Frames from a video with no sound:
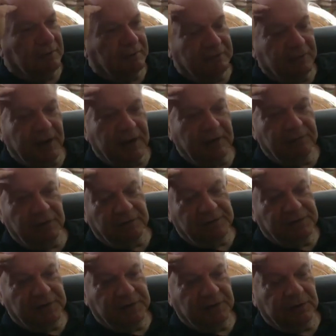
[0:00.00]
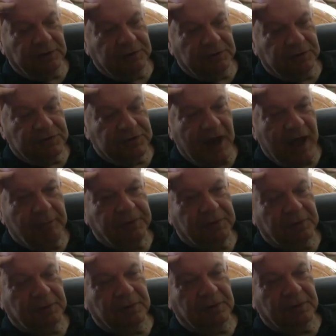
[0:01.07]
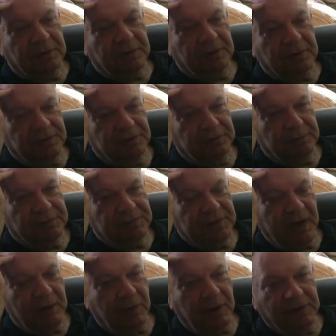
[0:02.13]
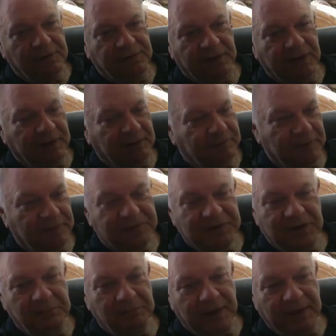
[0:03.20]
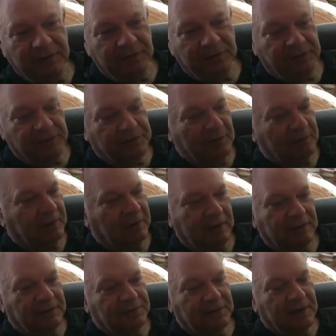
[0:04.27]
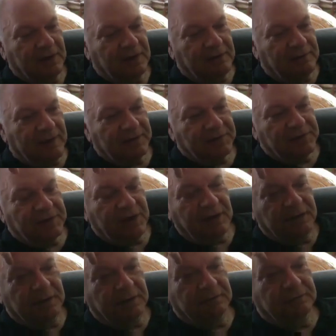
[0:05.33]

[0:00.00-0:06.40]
the Flavian signature chapter in Caesar's Messiah. What is it like, 15 pages or something? And it's that's the end